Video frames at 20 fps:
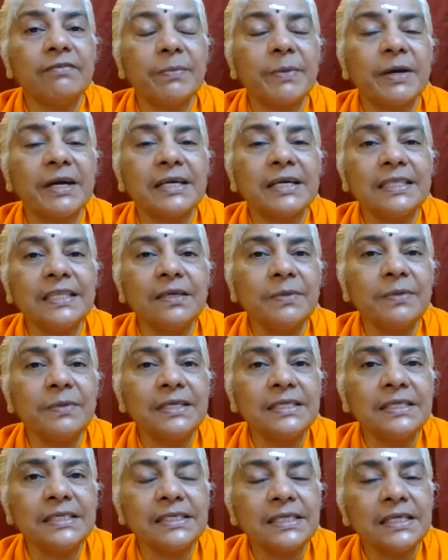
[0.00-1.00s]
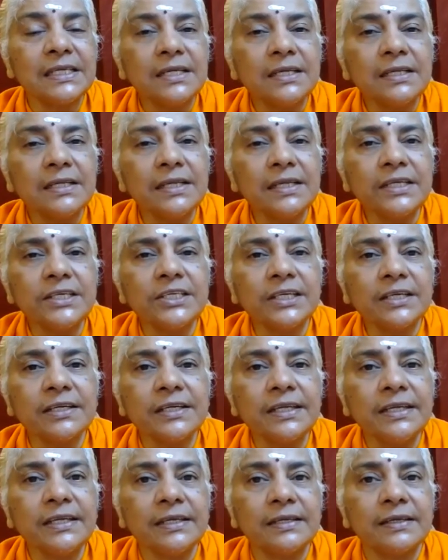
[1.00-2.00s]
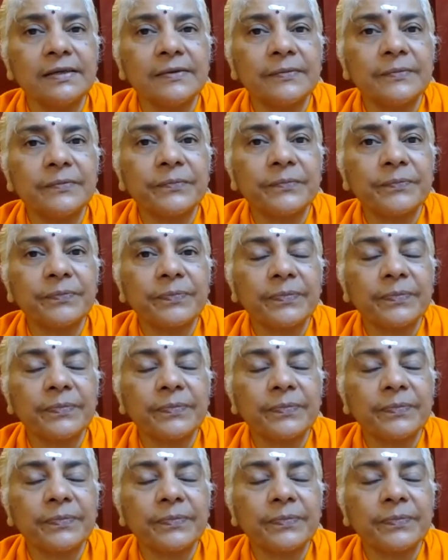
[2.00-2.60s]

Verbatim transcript: Vibhanti means they shine.